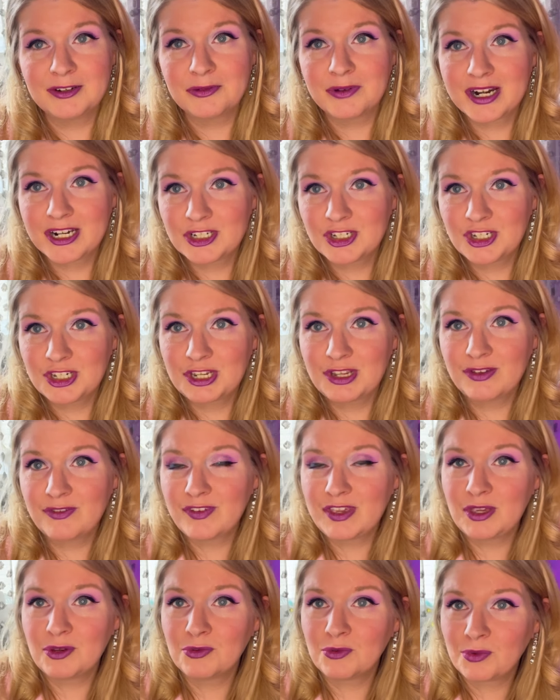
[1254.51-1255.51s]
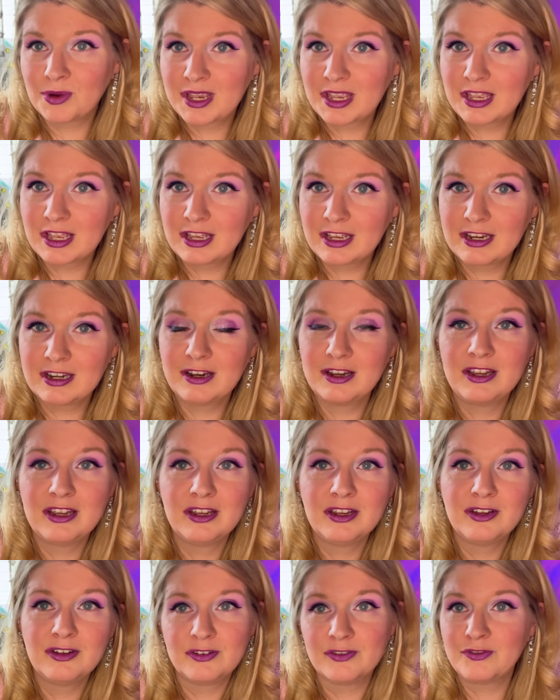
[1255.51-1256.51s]
watch TV, read
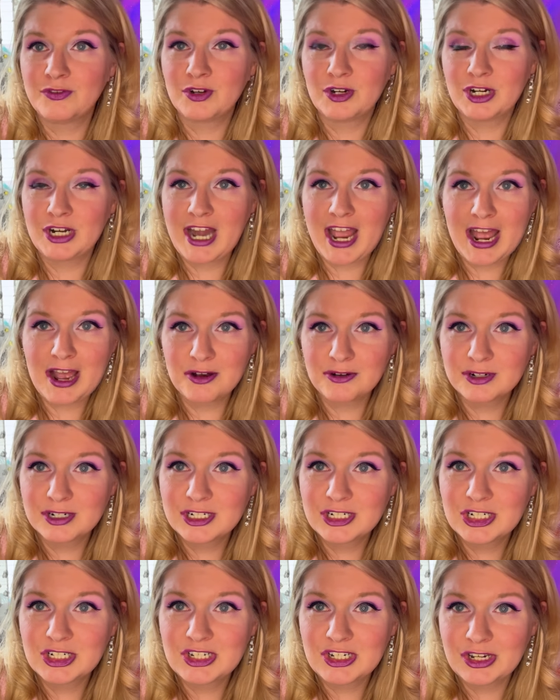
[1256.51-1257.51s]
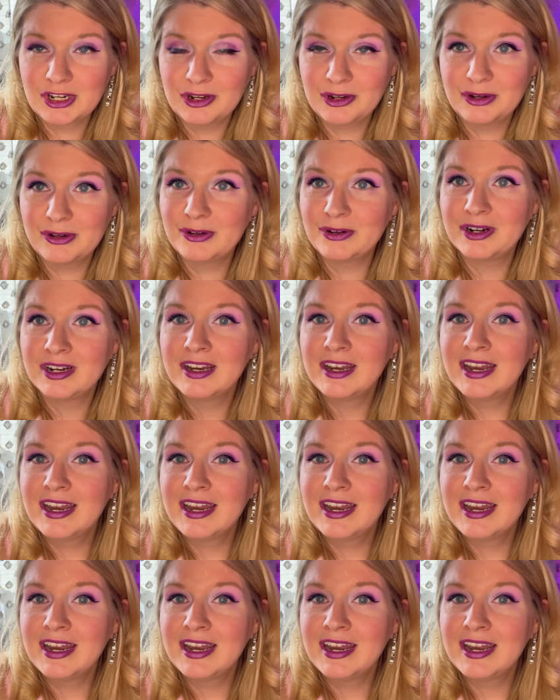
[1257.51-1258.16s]
for an hour or two.